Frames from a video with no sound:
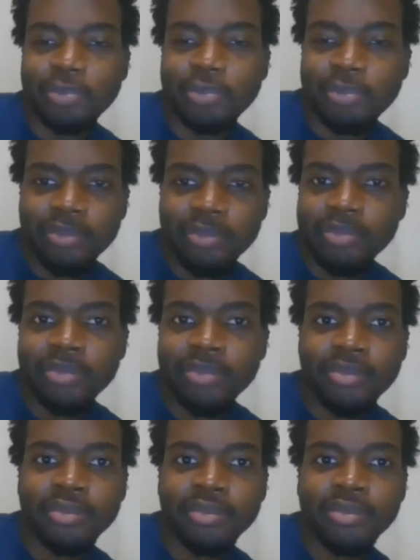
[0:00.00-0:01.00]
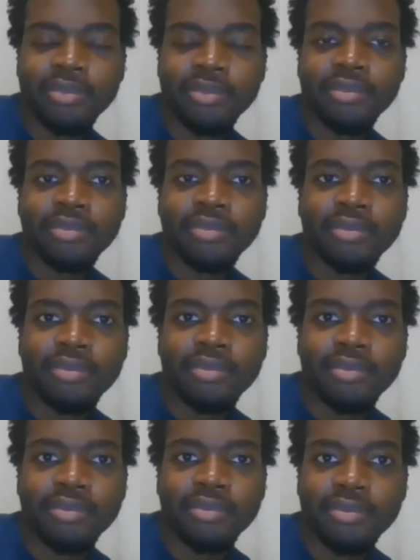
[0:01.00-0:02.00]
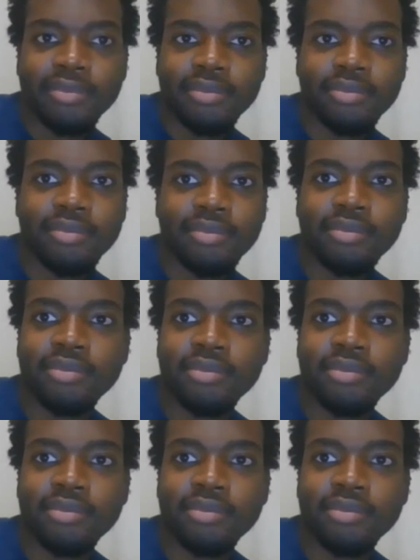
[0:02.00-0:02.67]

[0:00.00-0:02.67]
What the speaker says: No words are spoken by the person on screen.